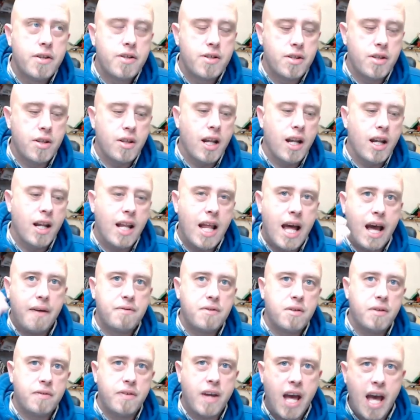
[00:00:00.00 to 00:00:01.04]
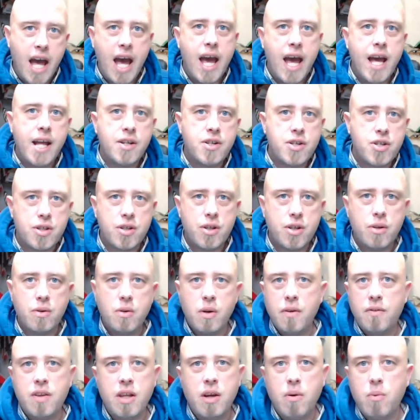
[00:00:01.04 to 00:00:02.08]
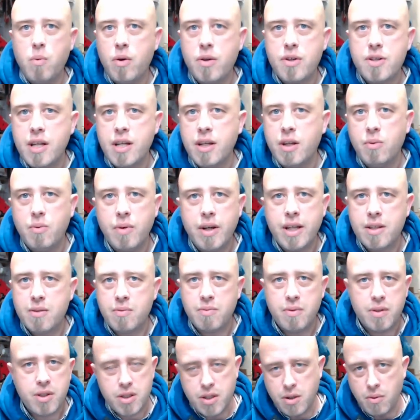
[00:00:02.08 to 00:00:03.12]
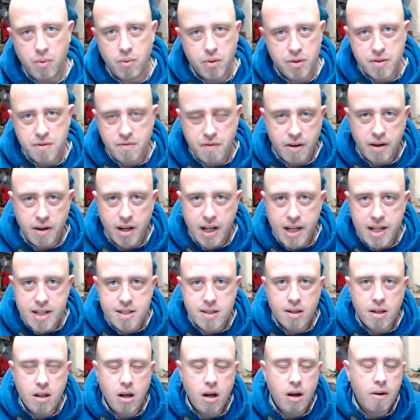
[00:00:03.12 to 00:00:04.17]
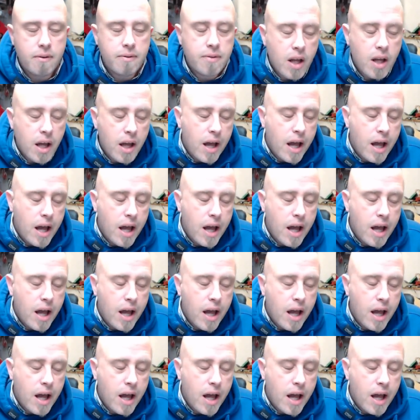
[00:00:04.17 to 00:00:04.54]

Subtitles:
left of a hedge, so if there was any wind, which there was very little of,